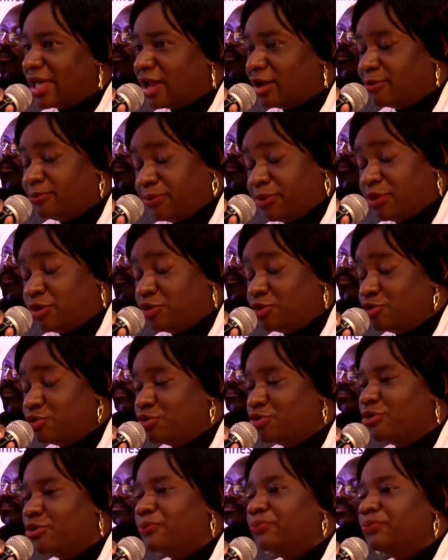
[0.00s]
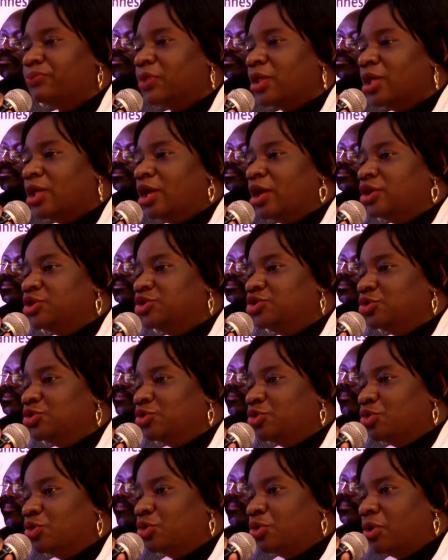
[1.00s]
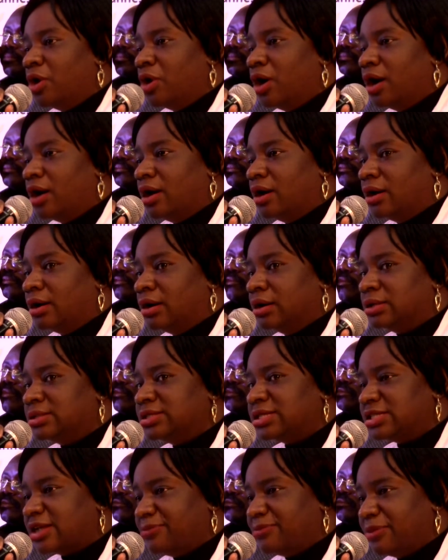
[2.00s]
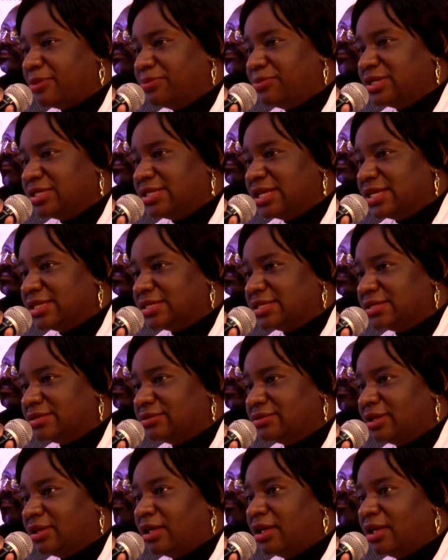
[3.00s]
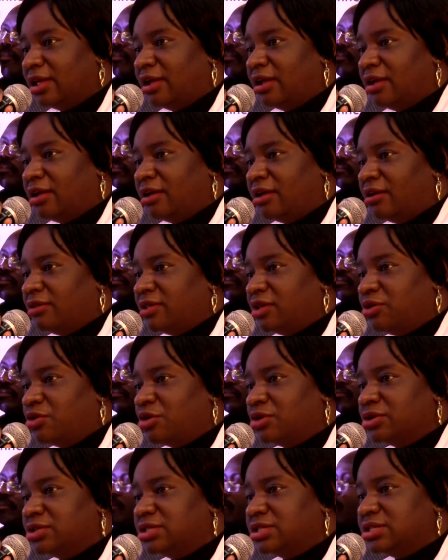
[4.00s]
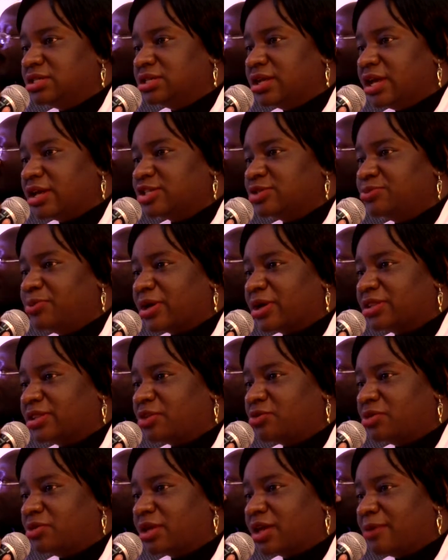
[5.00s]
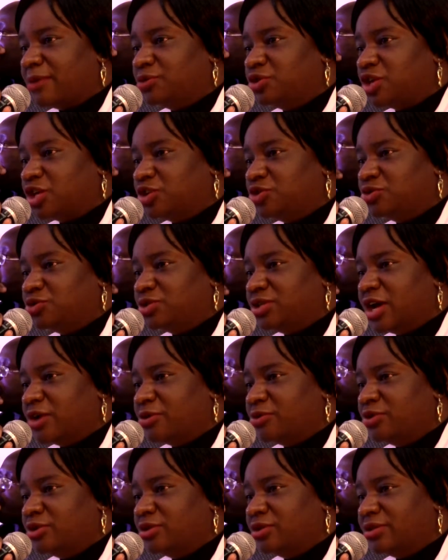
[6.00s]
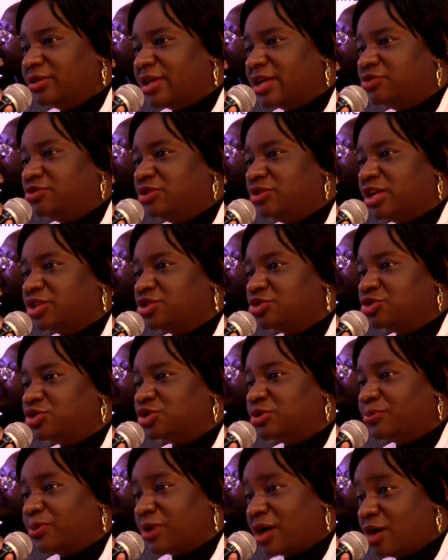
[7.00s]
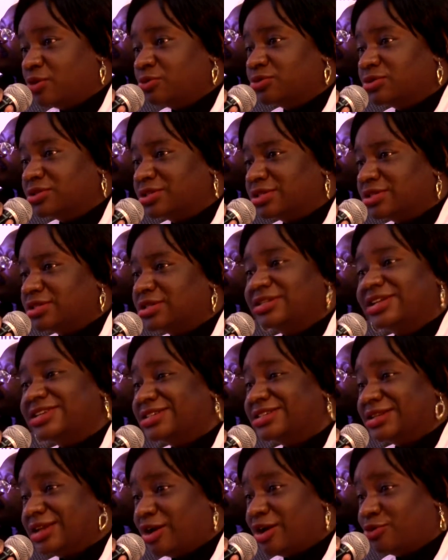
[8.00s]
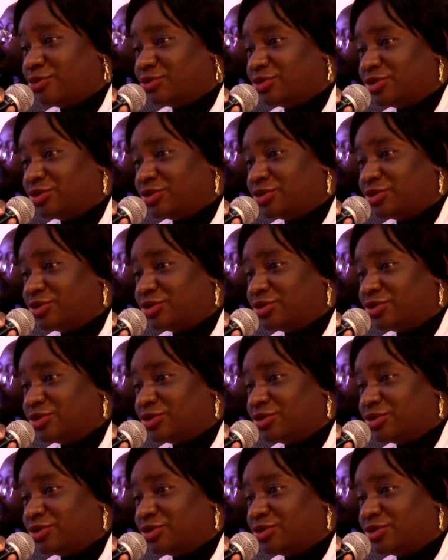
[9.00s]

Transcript: I don't want to answer all of them, so I'll answer the two that are specifically on the networks and the business, but they leave the others for the other panelists to also chip in.